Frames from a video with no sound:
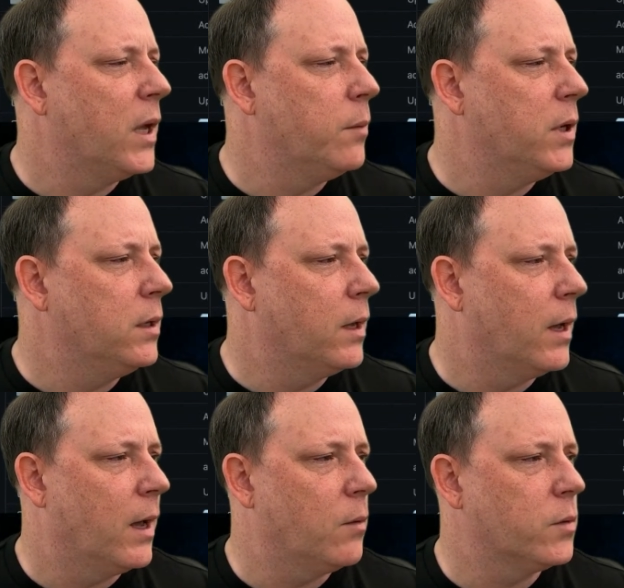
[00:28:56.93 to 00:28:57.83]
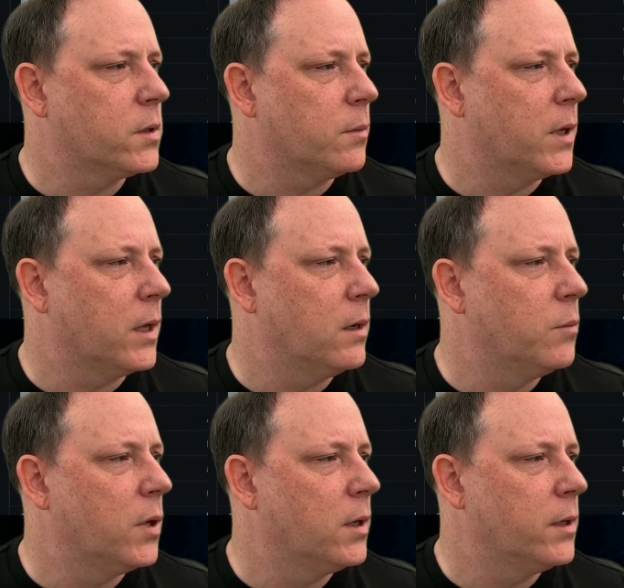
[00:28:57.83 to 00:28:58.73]
baby cat was
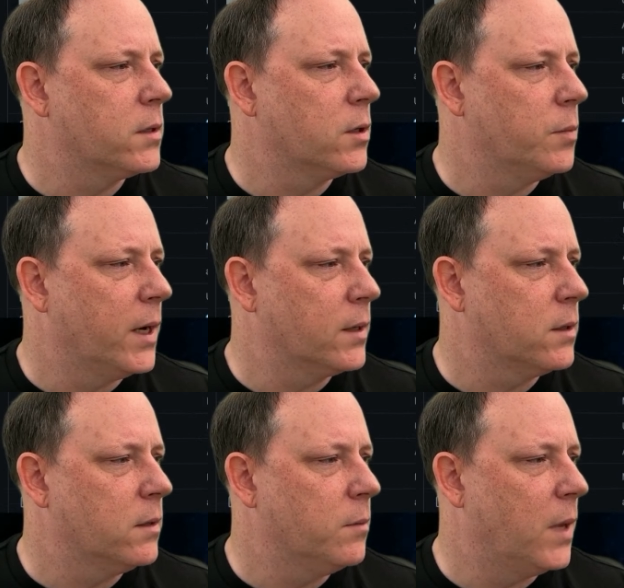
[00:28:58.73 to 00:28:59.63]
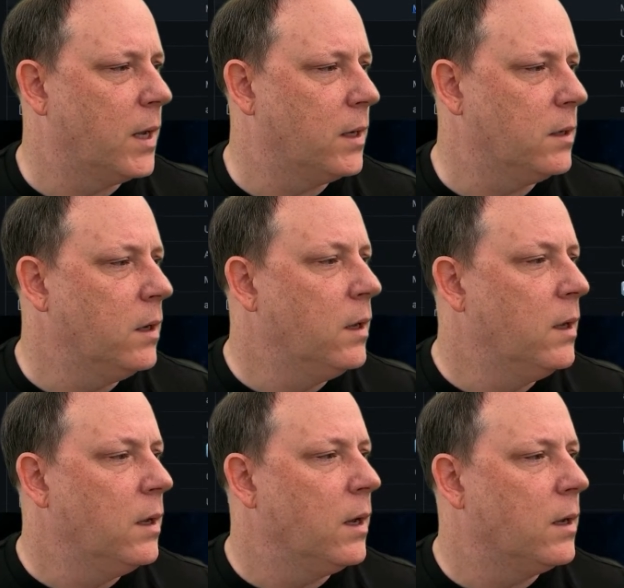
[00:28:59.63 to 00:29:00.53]
updated, but let's go back to the main
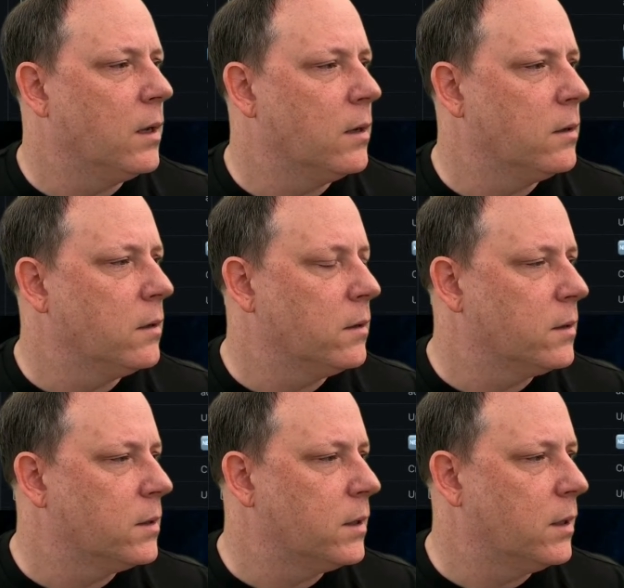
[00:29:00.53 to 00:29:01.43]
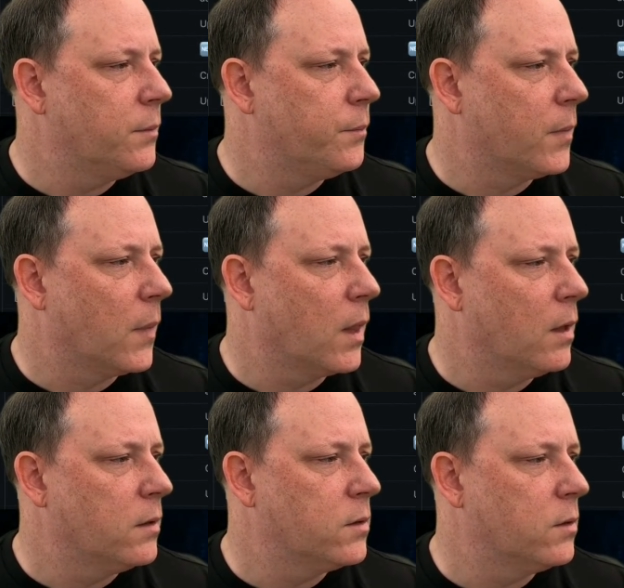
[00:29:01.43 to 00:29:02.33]
and let's see.
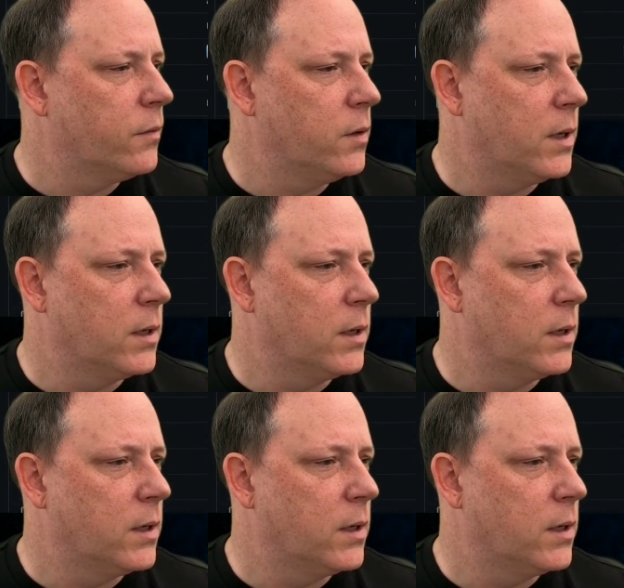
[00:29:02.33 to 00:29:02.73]
So if you